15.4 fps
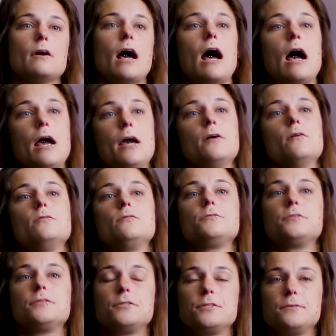I
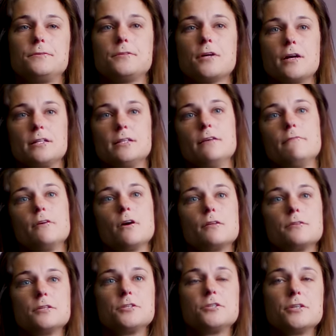started living
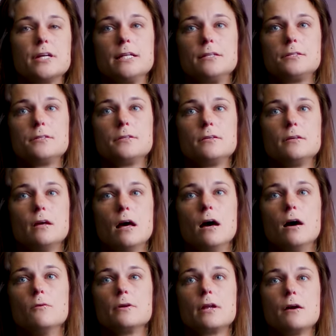on the streets when
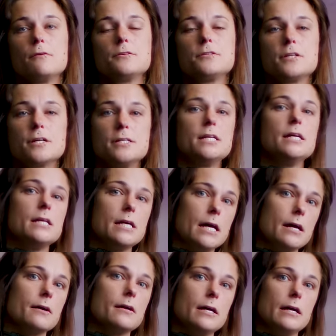I was 13
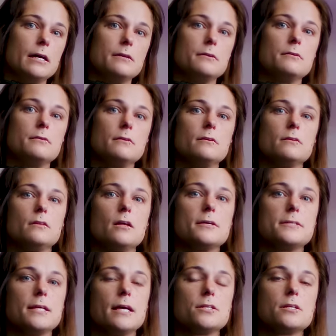here in
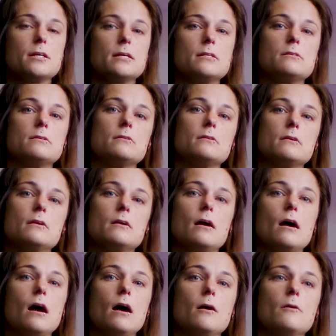Los
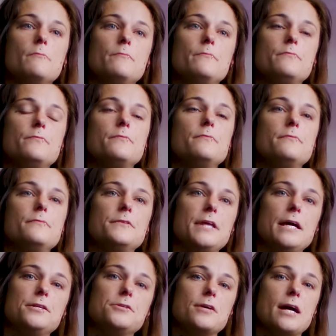Angeles.
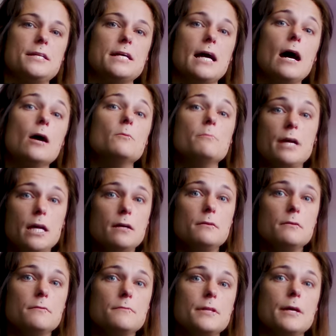They tried to help me.
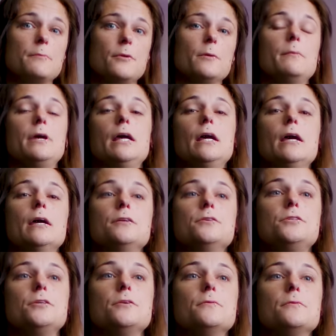They put me
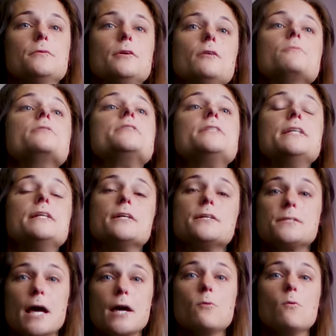into a Reseda
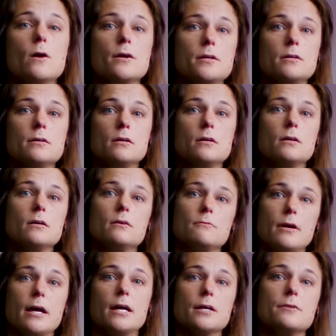psych ward,
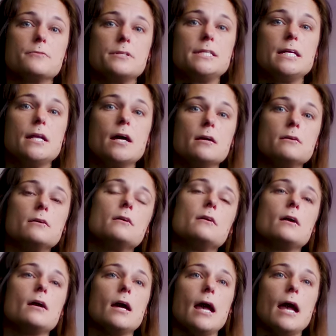right here, Reseda,
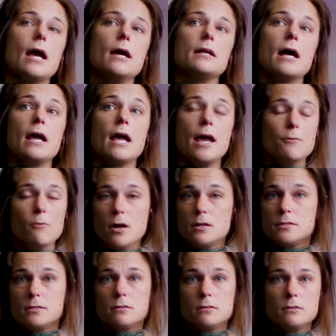and I
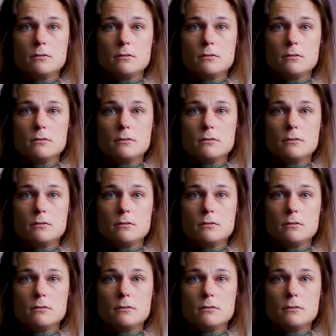AWOL'd.